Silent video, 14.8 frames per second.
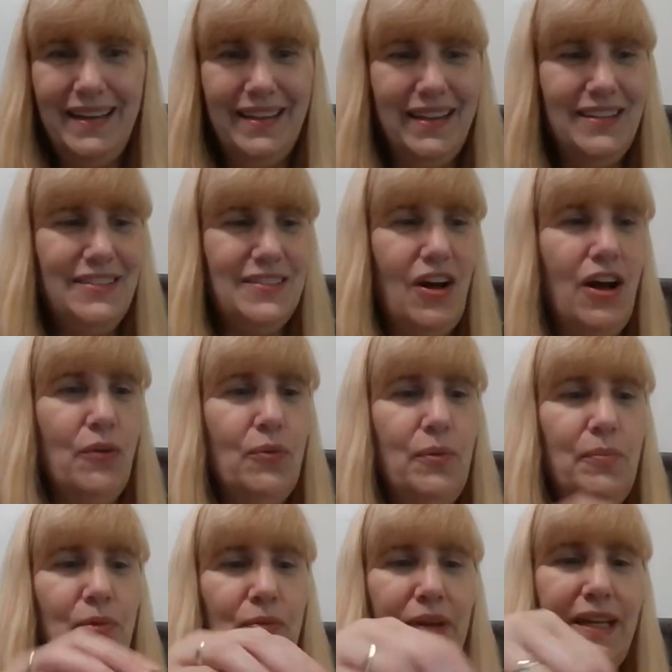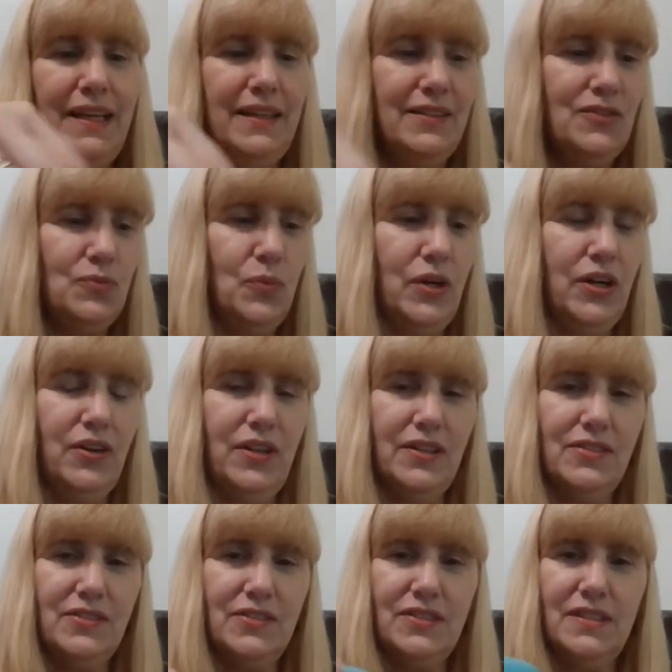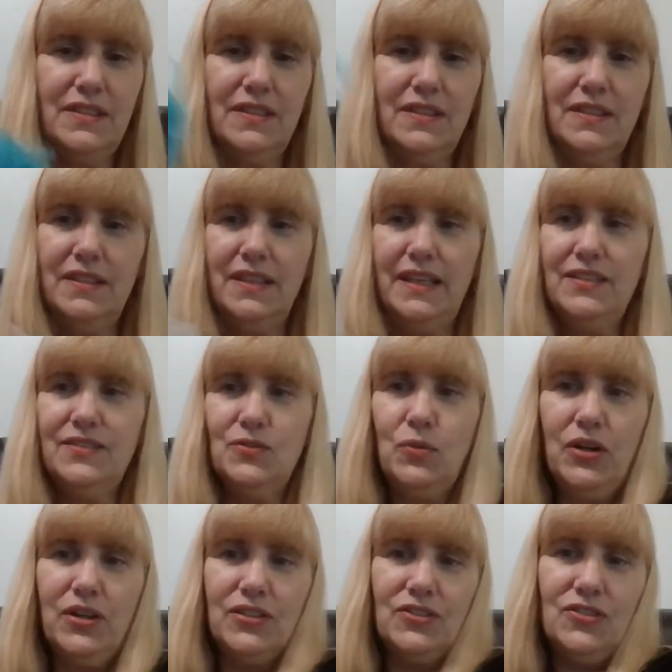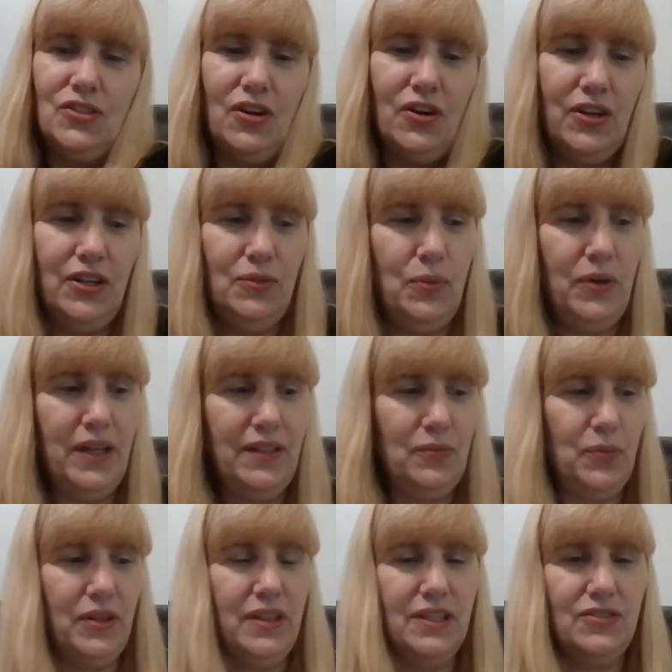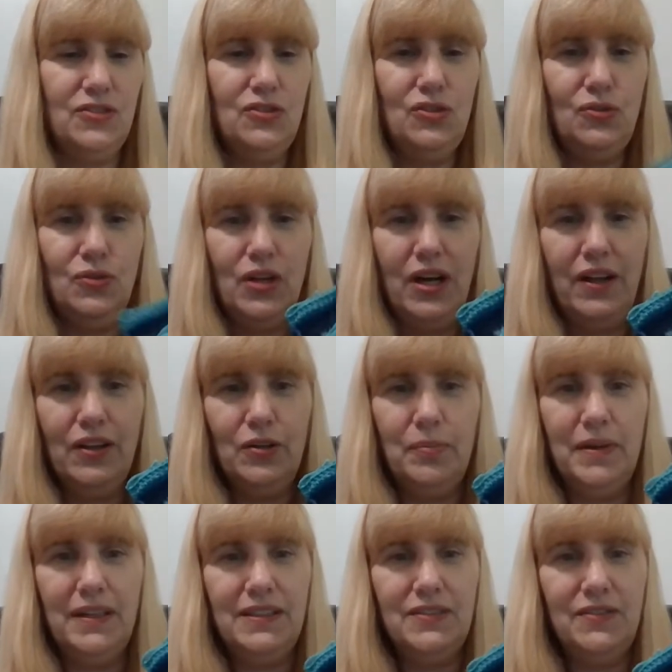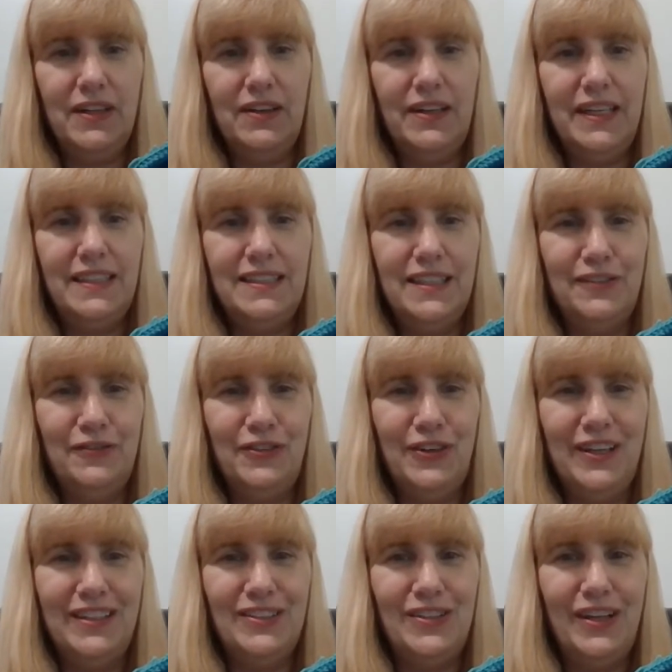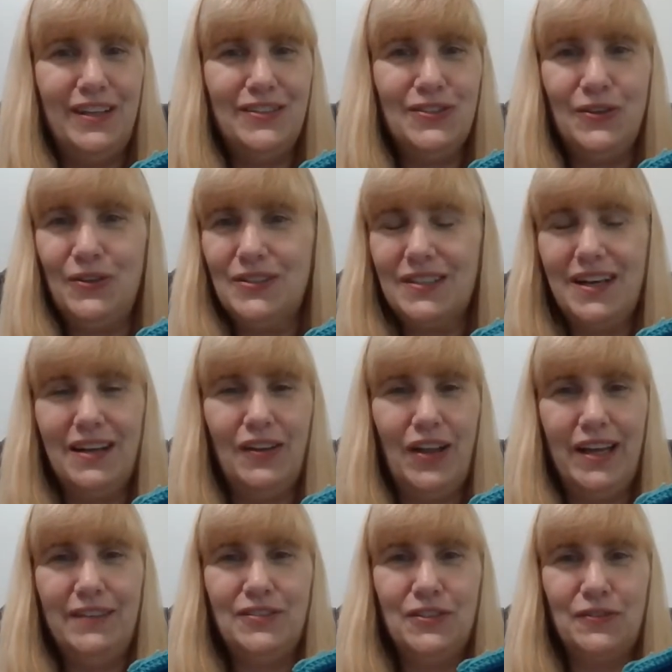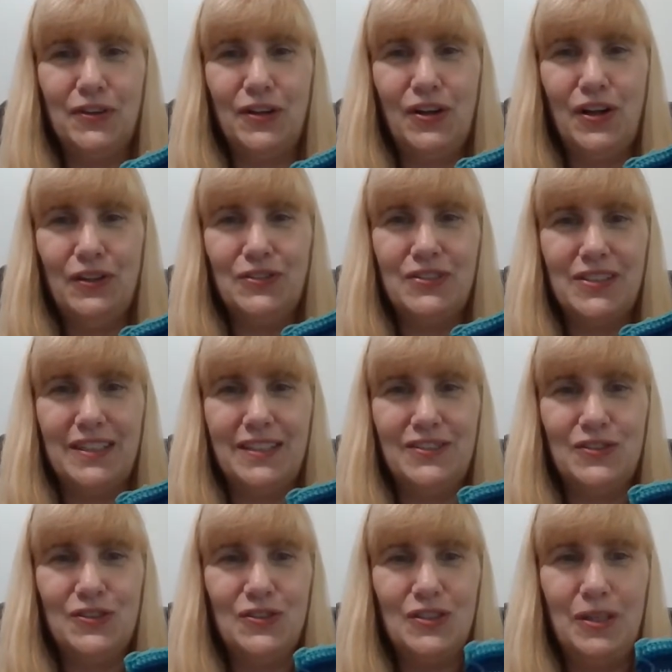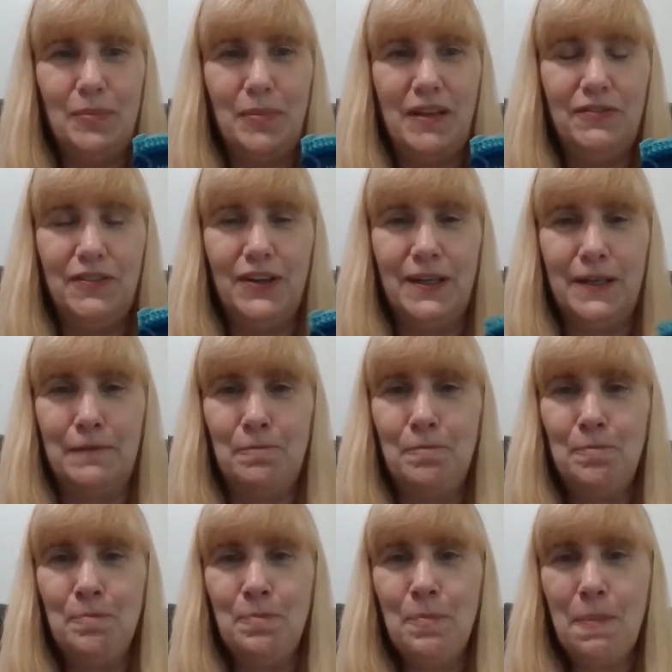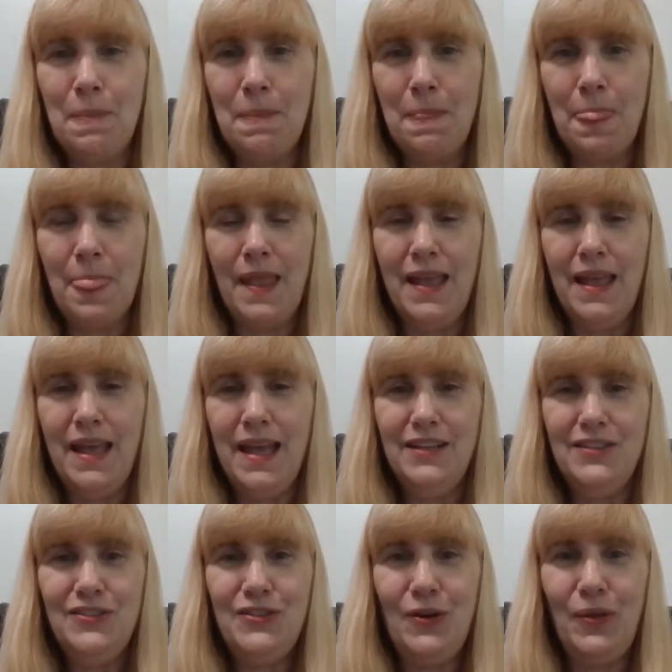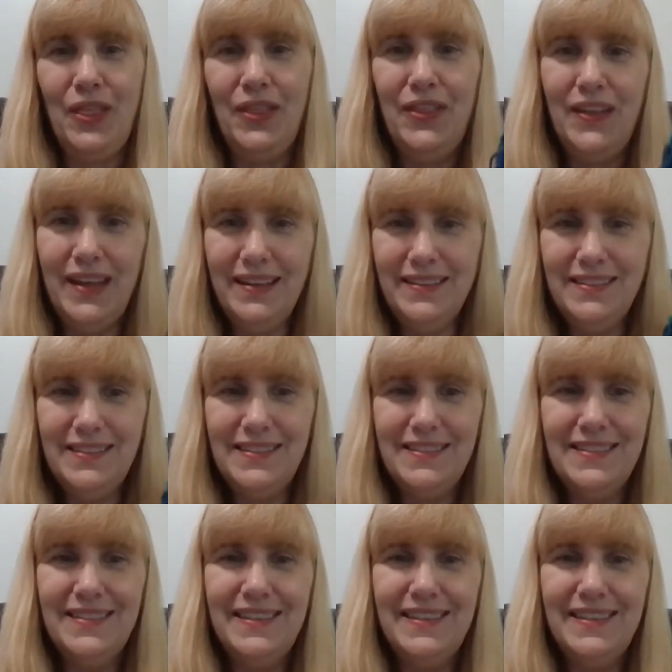this aquamarine is where it started with this new color, but it's very different. So it's got a lot of different colors in it, so it's going to be fun. So this